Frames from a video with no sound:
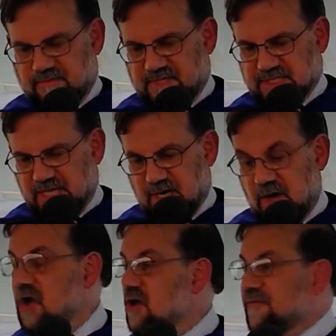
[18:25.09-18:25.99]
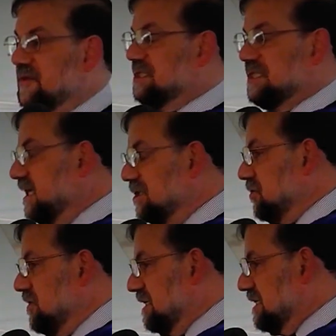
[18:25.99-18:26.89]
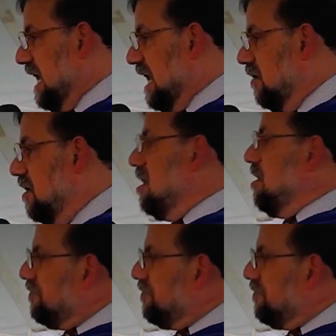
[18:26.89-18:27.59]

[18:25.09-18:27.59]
of the Seder for centuries now,